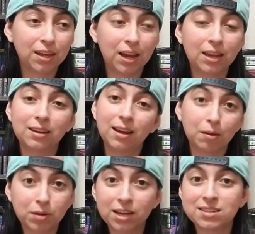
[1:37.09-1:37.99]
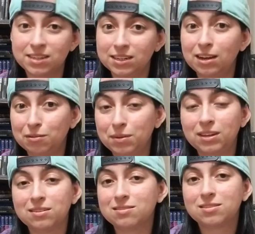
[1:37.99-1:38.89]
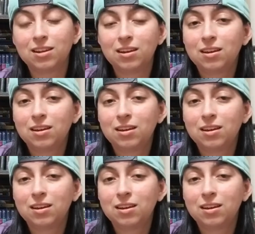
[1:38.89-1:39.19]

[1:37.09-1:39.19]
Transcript: I'm cussing now because